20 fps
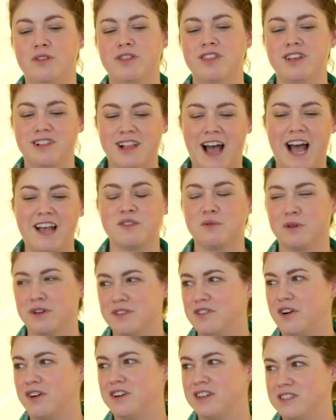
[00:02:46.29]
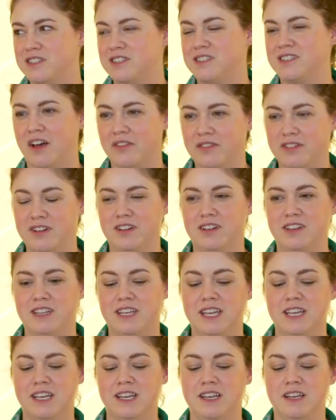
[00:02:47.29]
the glassware started to
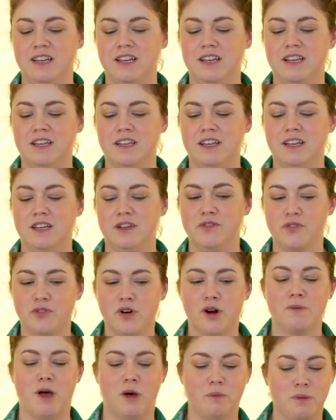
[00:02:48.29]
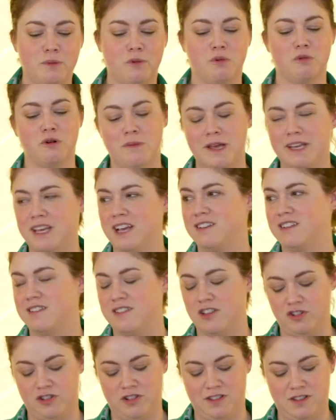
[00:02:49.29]
definitely inform how people were making
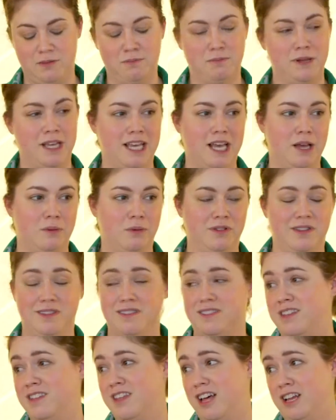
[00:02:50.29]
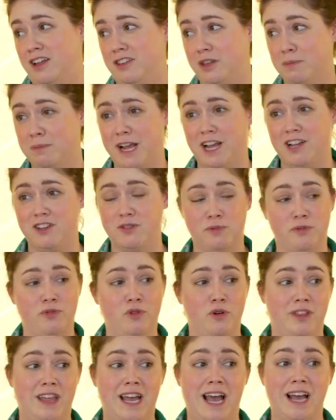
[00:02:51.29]
decisions and being able to see that on the page
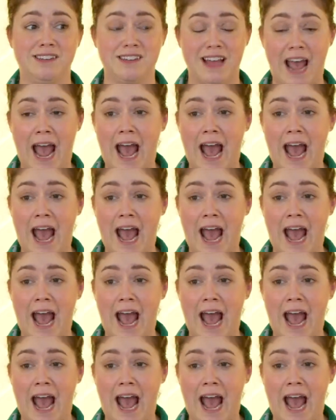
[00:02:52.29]
before they had to